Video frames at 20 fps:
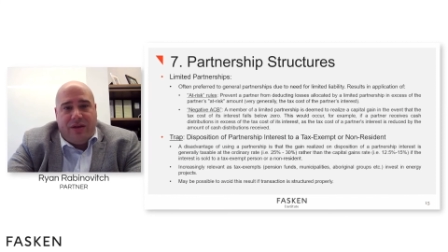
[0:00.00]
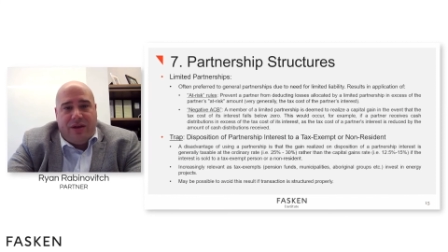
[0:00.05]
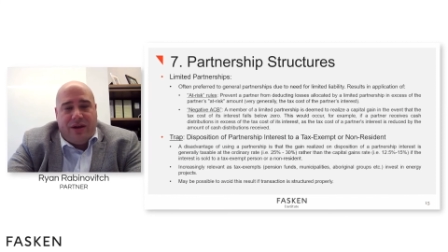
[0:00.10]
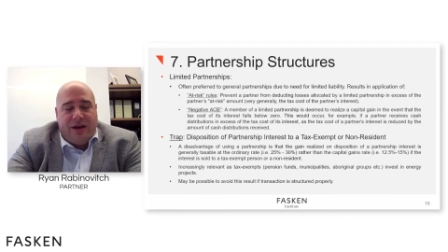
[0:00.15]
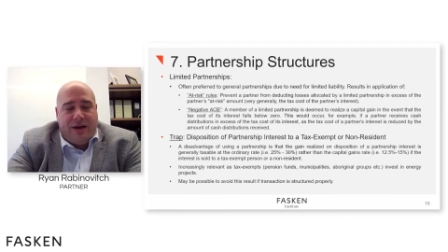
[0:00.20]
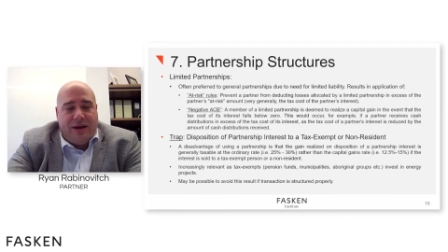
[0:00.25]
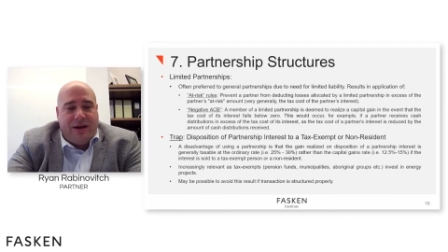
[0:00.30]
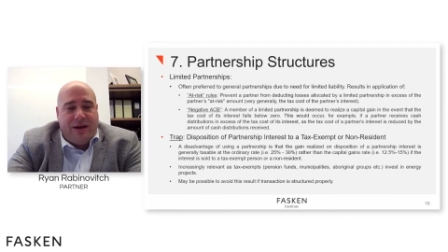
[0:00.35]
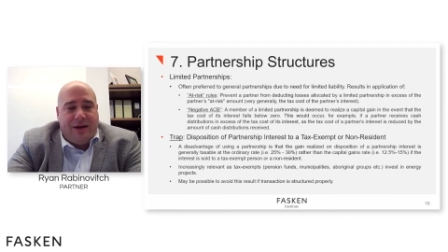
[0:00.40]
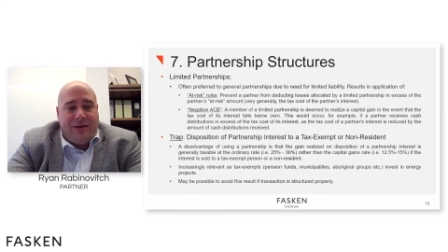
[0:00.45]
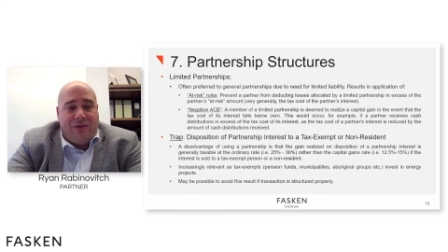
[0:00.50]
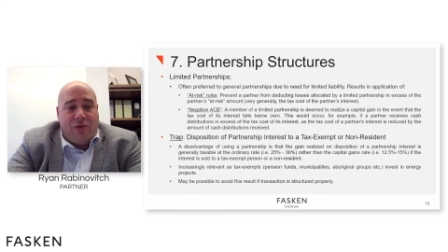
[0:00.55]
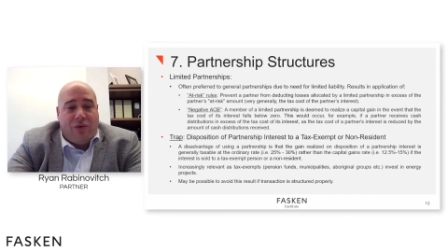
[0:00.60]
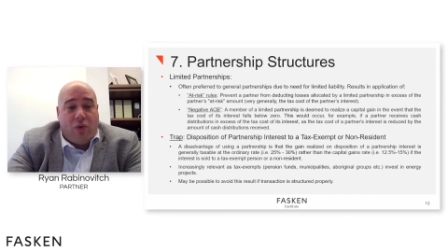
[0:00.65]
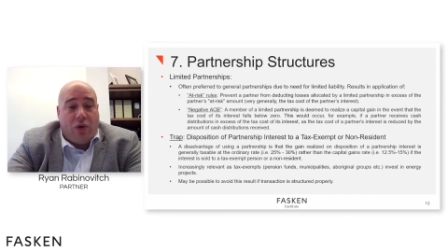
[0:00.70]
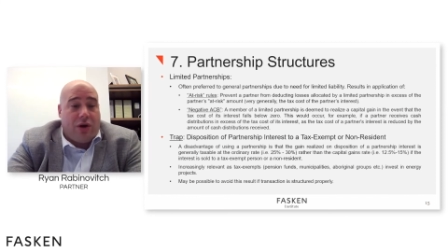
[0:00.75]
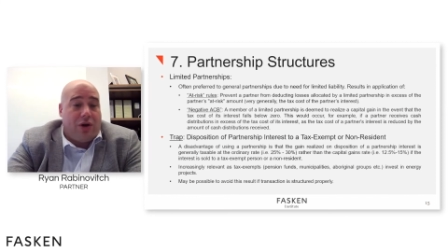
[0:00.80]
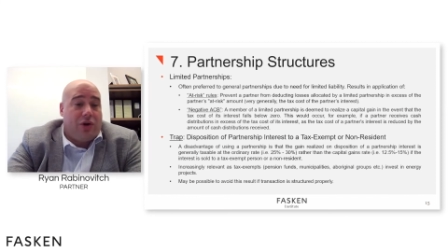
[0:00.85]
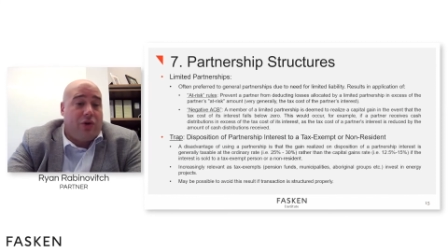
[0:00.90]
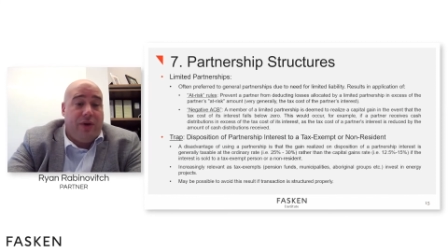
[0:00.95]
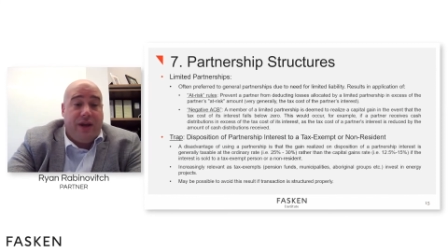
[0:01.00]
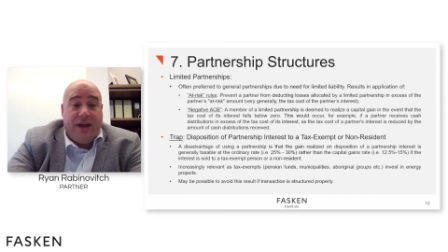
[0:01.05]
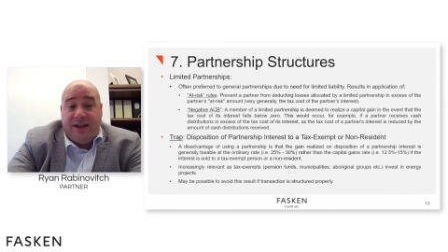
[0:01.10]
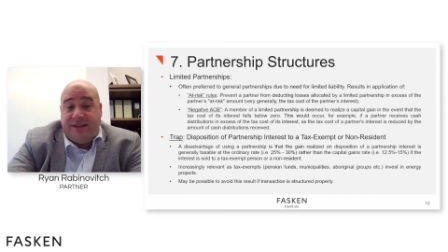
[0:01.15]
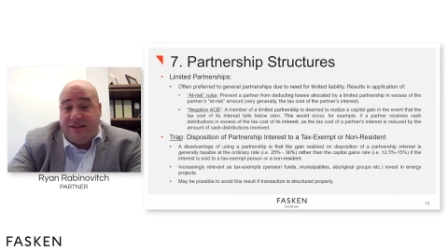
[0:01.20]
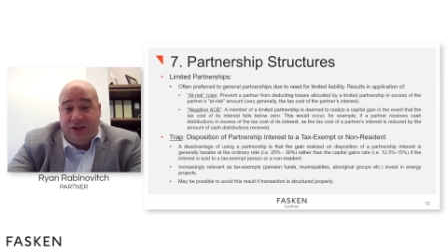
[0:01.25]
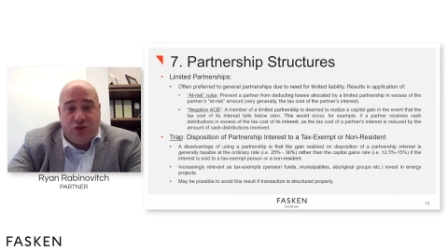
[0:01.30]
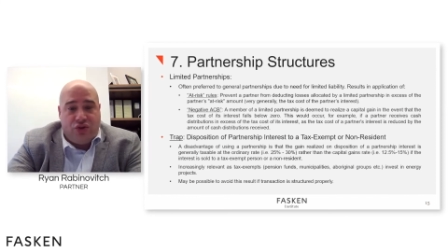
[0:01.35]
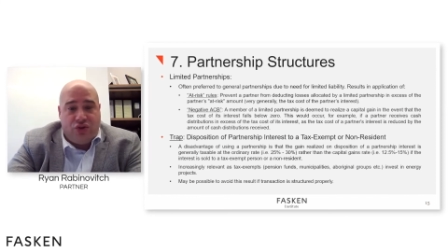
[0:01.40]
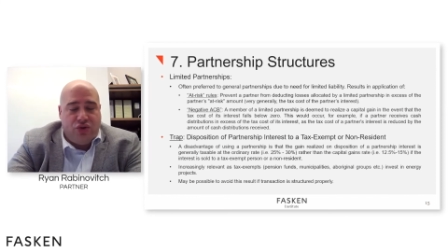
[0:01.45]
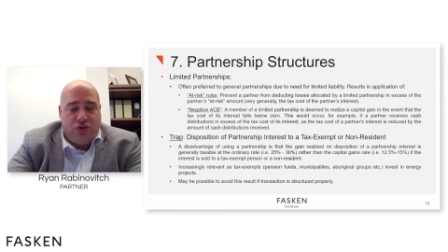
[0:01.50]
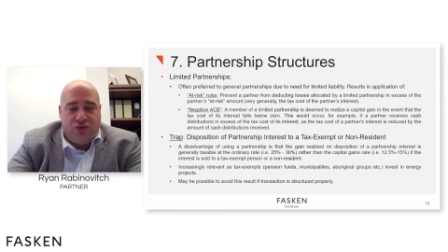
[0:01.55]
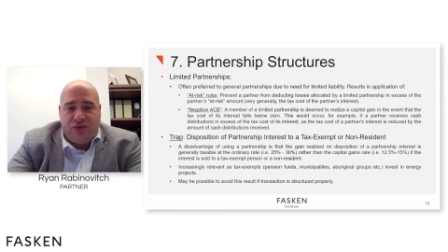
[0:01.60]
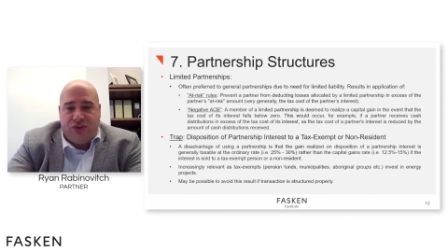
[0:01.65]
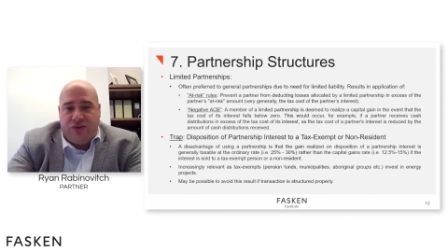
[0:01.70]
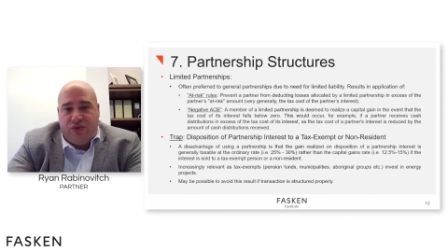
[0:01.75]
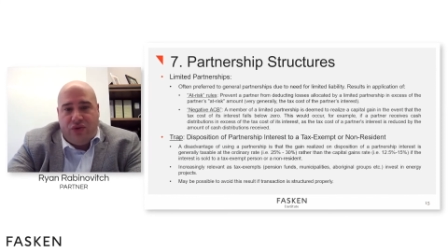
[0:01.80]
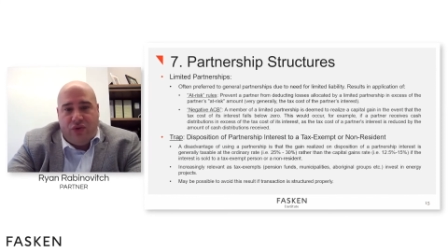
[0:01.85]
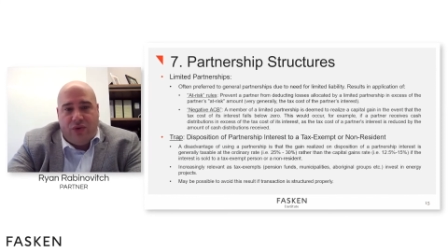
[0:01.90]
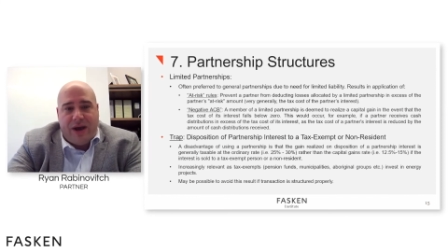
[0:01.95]
or creates issues
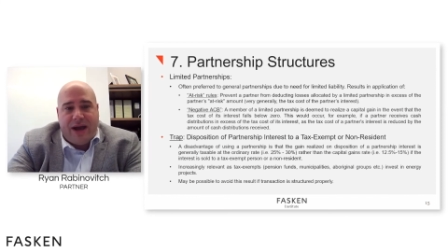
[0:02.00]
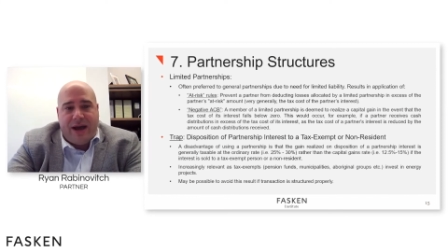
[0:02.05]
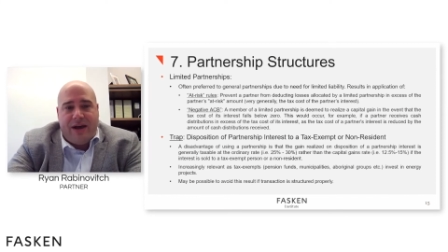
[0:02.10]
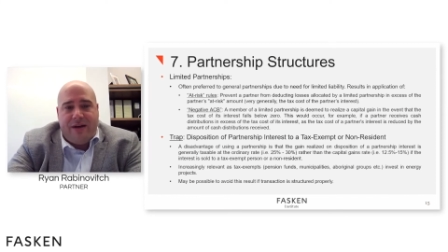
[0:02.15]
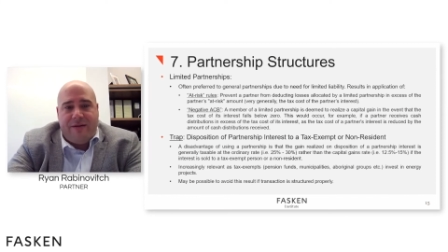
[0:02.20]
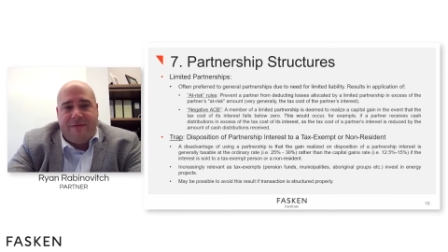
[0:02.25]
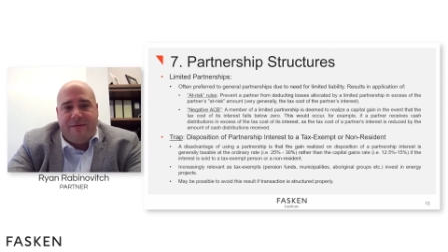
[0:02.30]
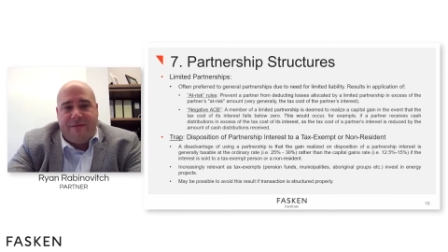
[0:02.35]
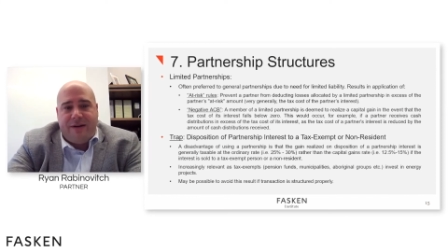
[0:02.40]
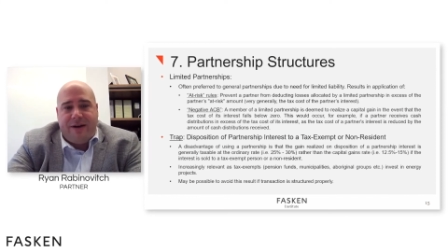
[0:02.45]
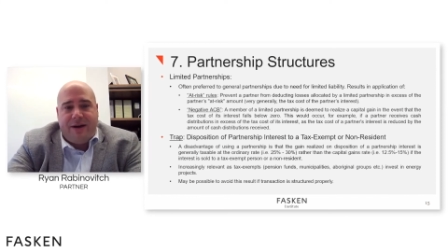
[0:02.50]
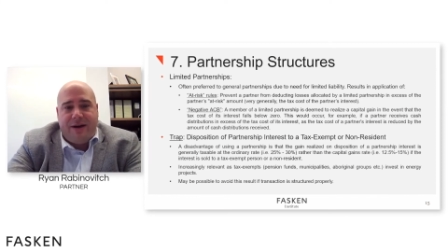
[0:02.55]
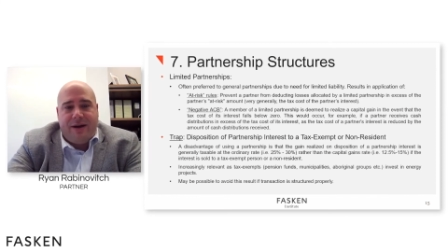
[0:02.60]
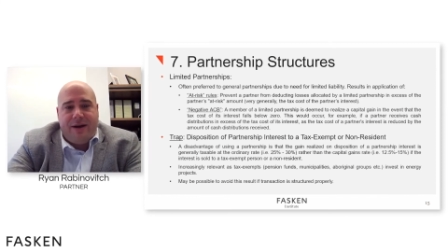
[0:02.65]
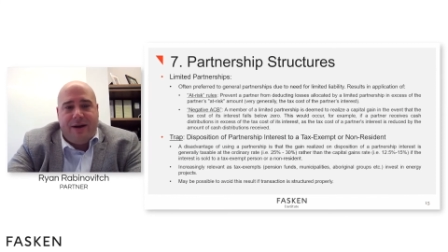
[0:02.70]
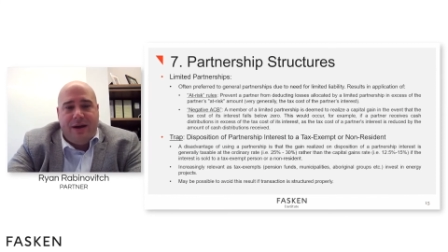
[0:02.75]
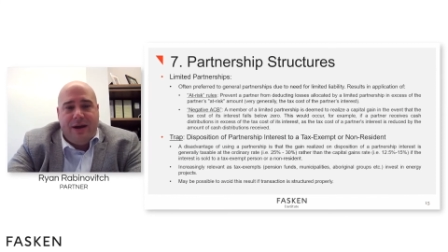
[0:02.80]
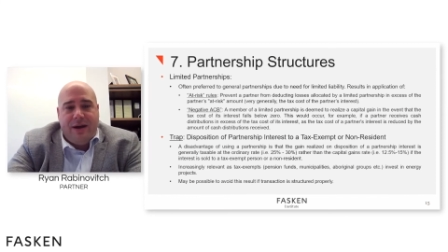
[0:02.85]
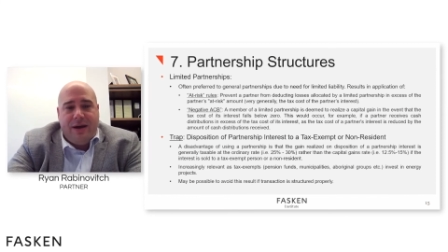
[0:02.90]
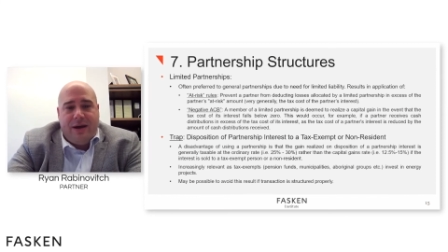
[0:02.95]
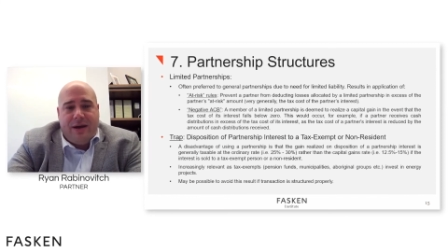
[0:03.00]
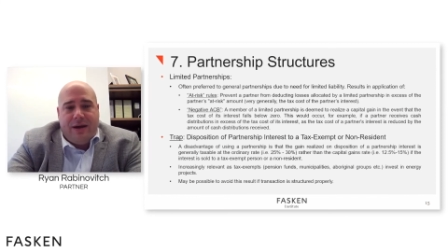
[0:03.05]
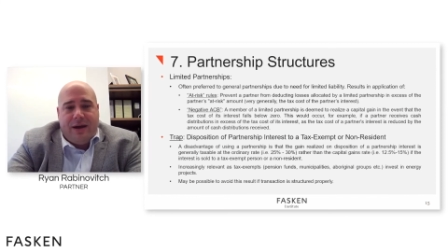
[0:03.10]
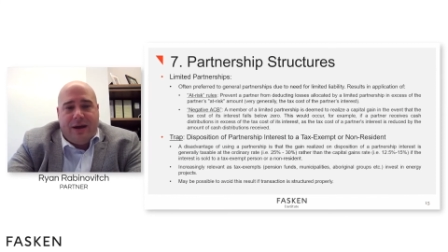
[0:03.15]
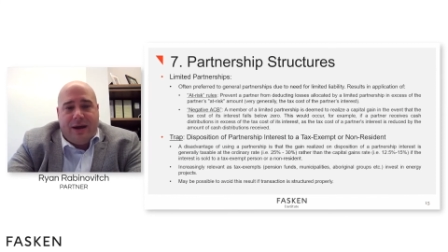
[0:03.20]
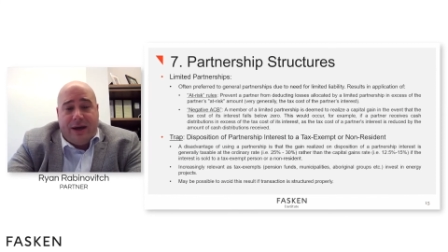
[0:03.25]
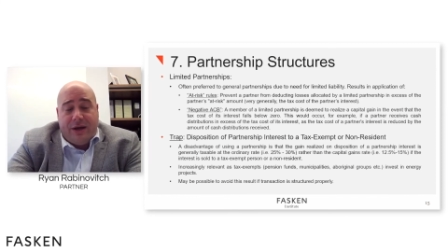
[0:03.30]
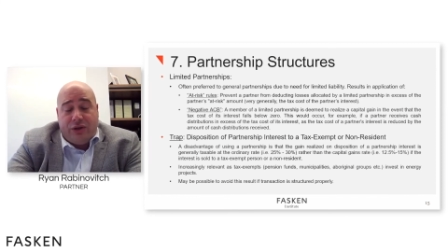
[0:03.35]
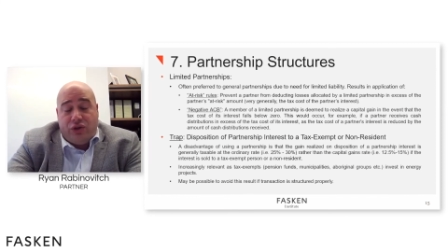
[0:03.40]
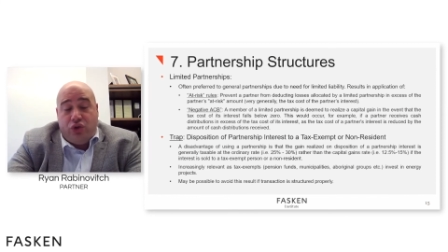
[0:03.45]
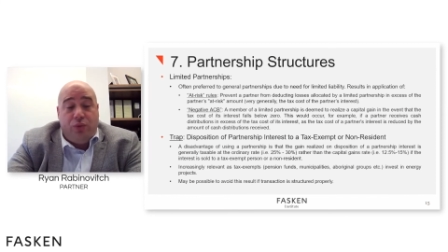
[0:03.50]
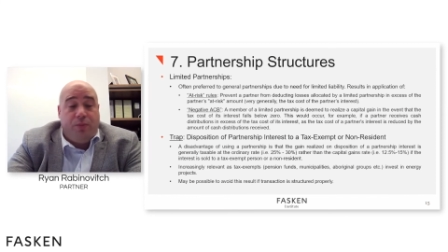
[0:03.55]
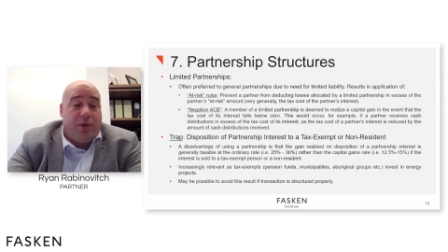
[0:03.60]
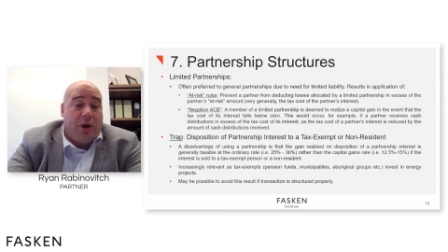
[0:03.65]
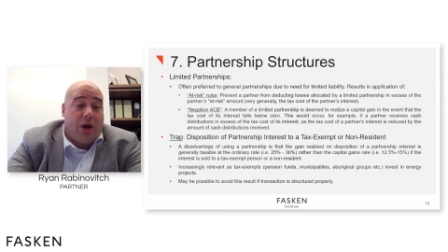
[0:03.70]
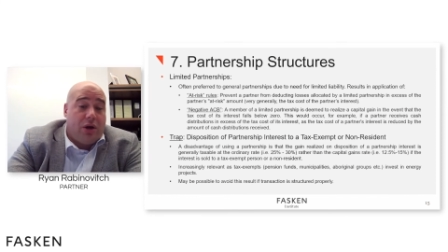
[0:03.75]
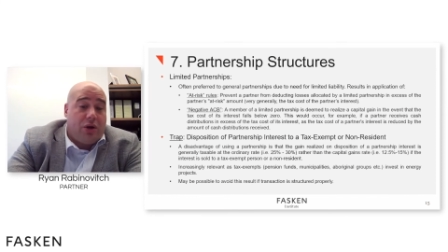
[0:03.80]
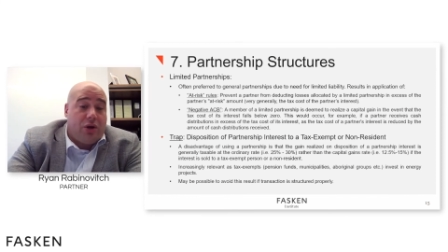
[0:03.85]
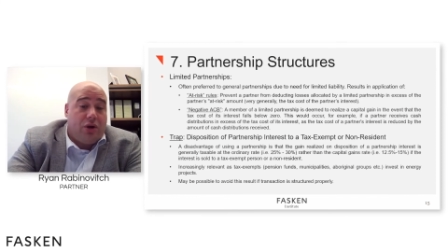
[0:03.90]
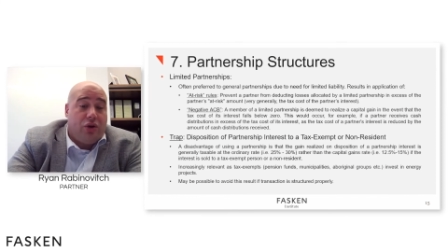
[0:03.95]
if you have two
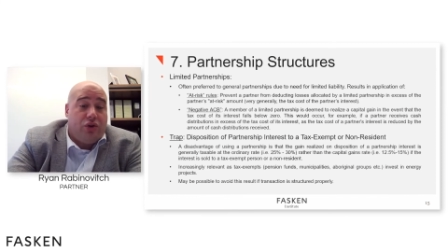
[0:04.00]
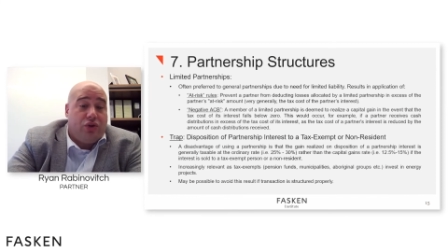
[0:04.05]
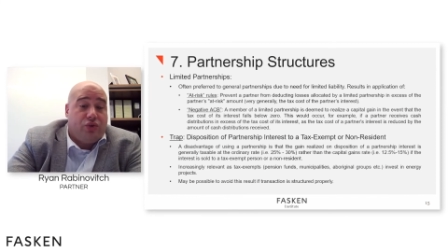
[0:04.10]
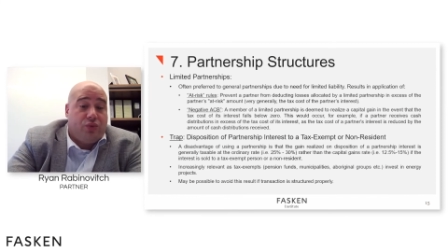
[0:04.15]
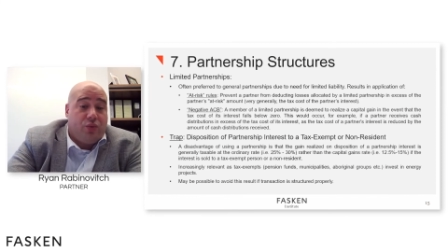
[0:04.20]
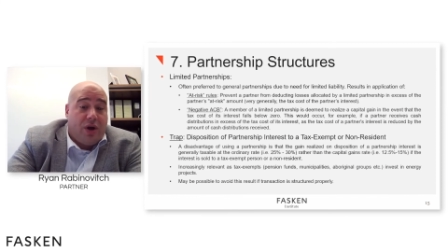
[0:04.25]
partners.